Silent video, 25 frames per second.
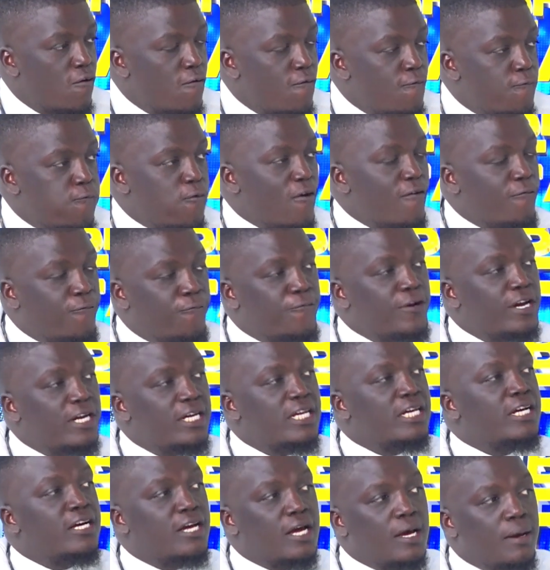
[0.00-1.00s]
for a
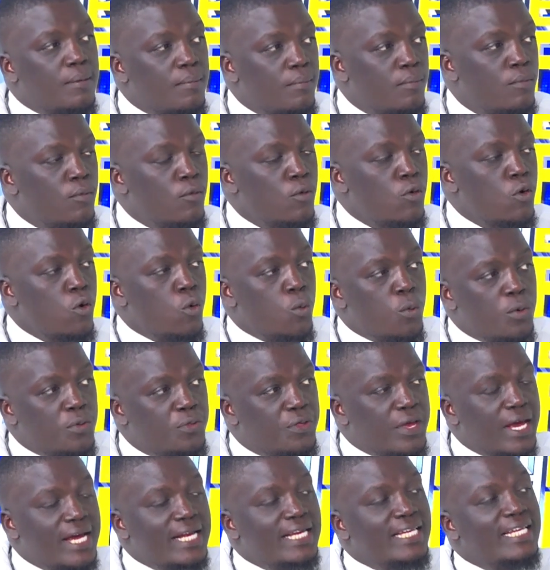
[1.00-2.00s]
friendly game
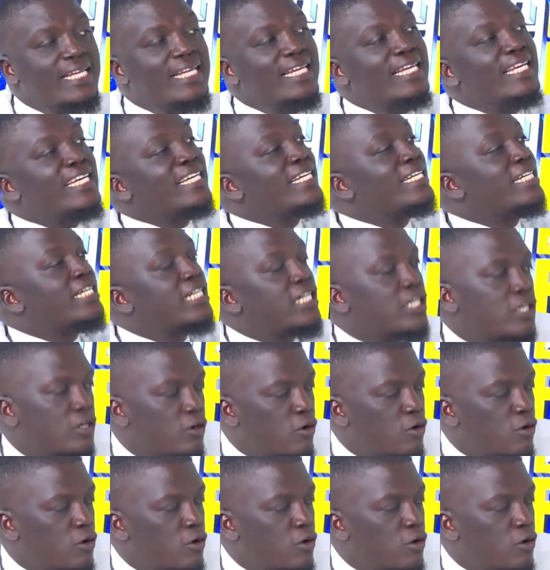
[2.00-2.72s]
with any league